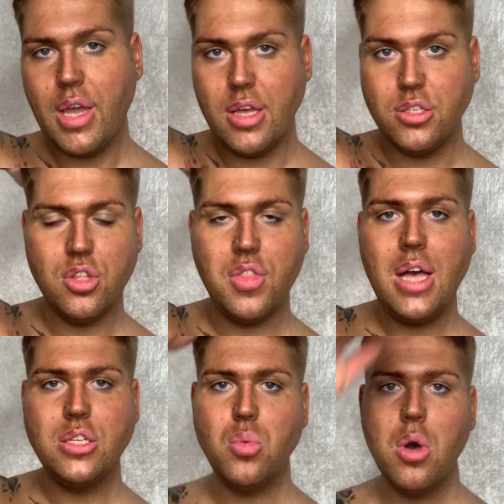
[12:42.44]
guys, so
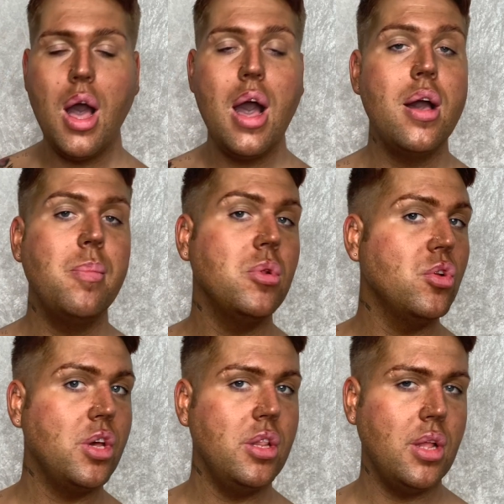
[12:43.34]
that's what I'm
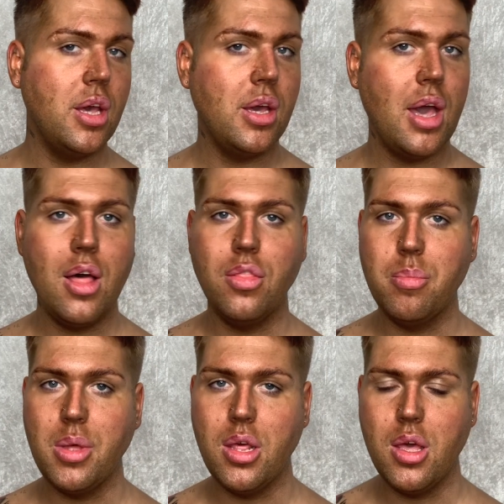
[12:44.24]
looking like at the
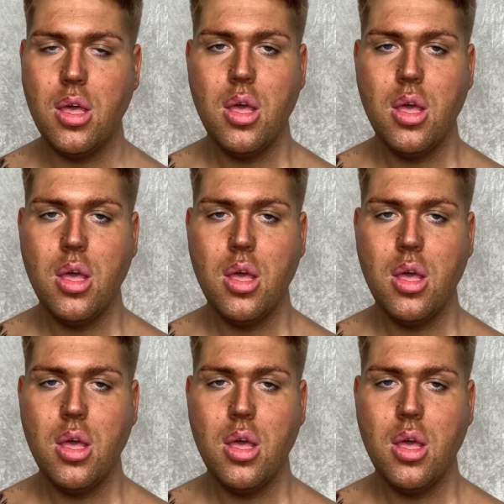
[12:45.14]
minute.